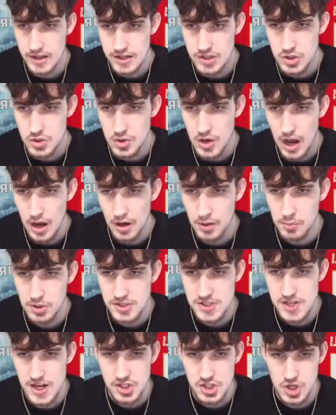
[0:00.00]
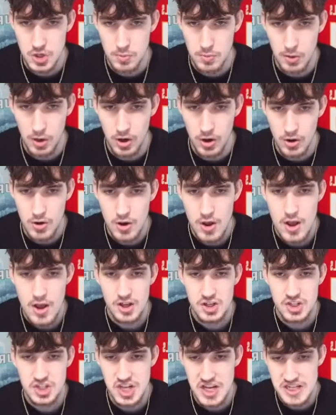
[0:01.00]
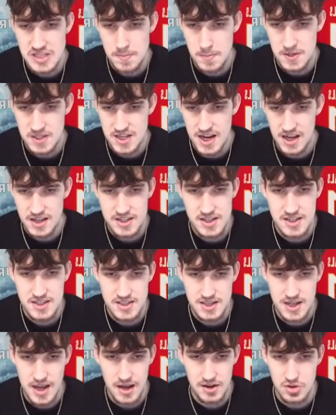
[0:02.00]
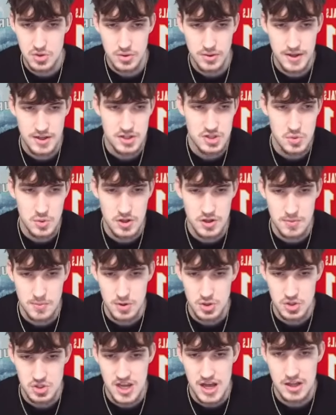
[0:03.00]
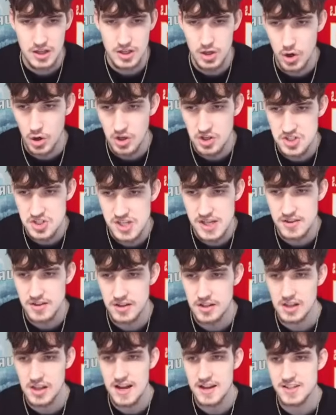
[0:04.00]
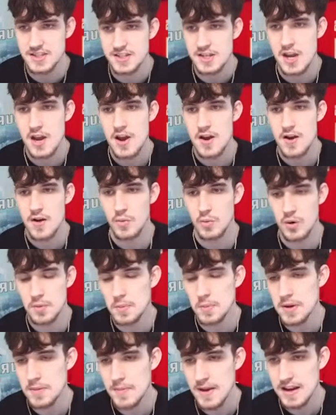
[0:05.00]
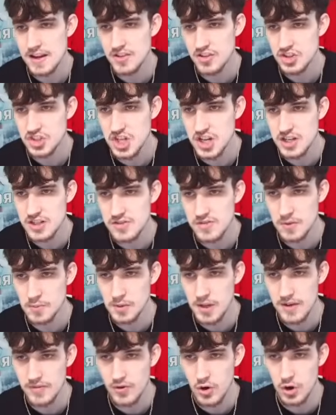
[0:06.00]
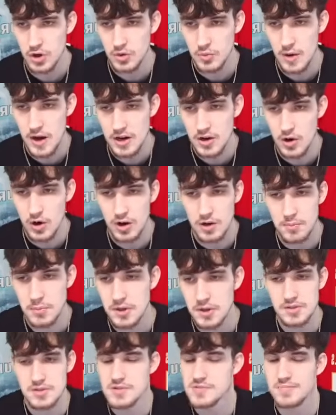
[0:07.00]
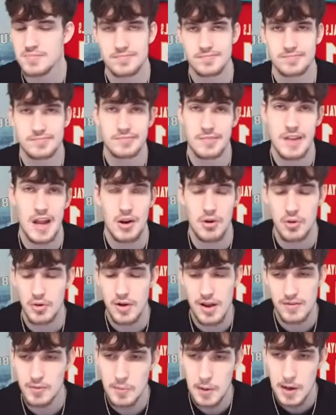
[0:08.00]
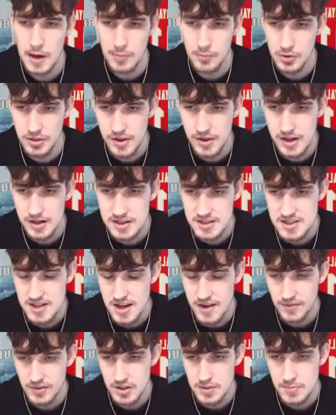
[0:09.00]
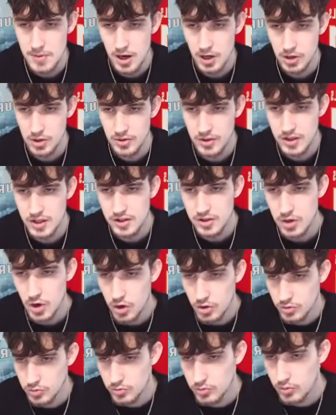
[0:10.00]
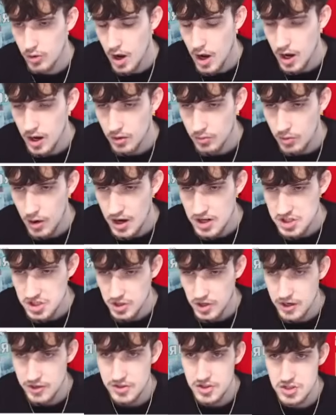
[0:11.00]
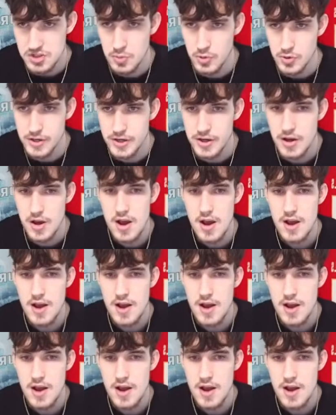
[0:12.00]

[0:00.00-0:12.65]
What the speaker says: Like, you got to protect Joe Burrow. Chase Bisontis, I do think, is one of the most solid guards in the class. Would be making the change from left guard to right guard, but I don't have a problem with that. He's definitely better than Dalton Reisner at this point.